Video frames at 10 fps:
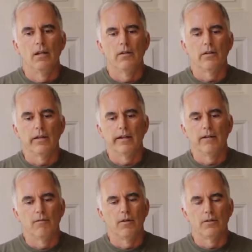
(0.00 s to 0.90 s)
So
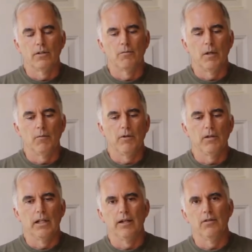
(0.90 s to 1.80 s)
that just made me
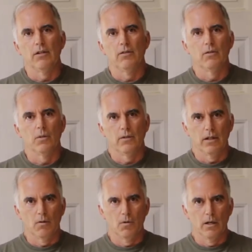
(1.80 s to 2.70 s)
realize that just wasn't
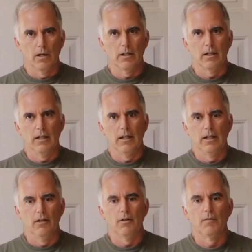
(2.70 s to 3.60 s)
going to work,
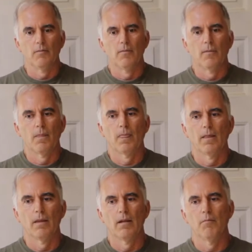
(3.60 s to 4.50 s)
and
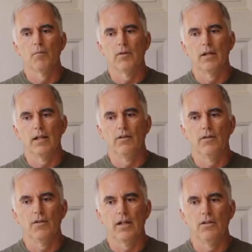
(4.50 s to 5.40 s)
besides,
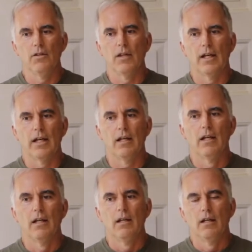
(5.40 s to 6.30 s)
if I do that,
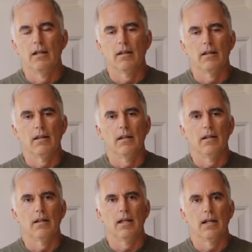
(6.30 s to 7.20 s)

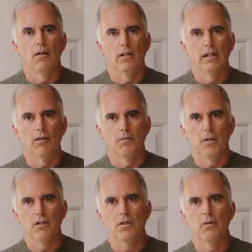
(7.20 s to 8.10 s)
that only gives me
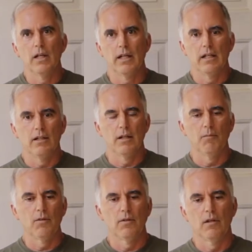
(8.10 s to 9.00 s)
2 cutting
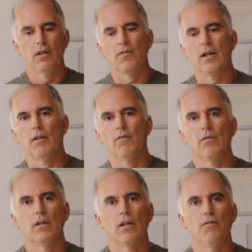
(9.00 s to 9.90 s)
tips.
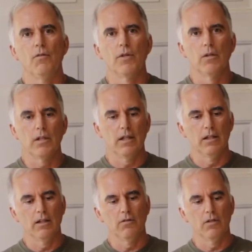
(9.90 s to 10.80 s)
If you rotate
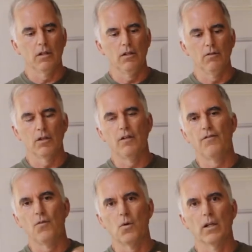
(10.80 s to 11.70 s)
those, you can use all
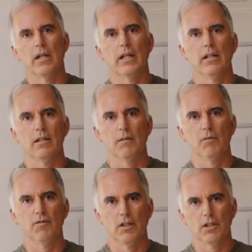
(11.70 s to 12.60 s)
4 cutting tips
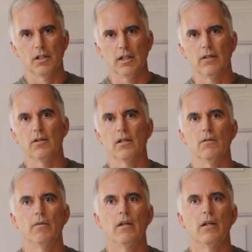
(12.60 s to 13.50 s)
eventually. So
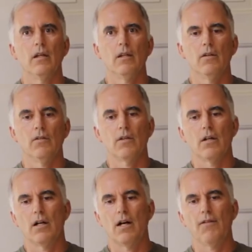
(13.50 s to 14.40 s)
you start off